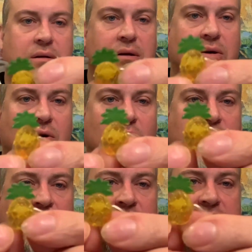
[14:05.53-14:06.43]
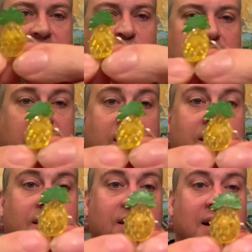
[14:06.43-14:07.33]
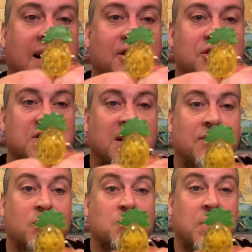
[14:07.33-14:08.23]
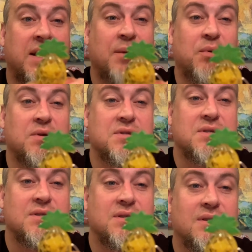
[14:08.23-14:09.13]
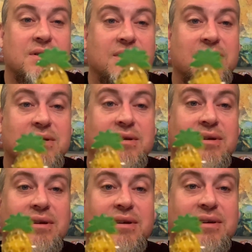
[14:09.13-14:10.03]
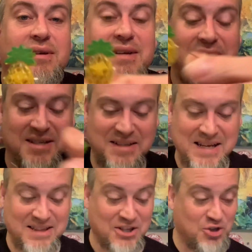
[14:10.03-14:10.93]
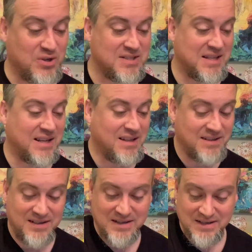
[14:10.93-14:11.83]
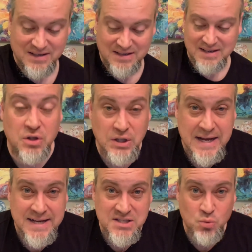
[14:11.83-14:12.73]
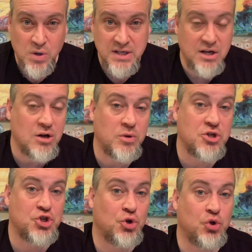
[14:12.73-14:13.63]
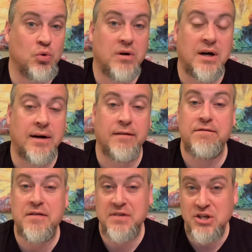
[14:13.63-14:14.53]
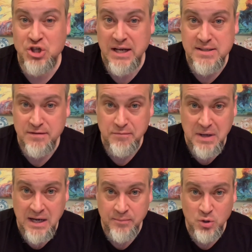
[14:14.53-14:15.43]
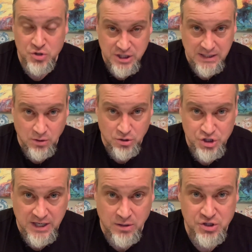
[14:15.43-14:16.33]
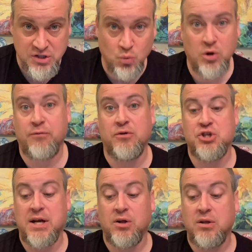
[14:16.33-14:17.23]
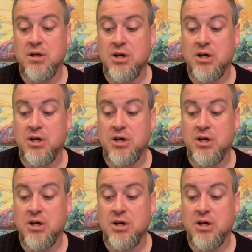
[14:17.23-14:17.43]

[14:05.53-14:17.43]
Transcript: Oh my goodness, everybody. I just love those pineapples. Isn't that the cutest thing? The last one here I'm going to show you, uh, 50 Shades of Mom. Go check out her channel. She has a wonderful channel.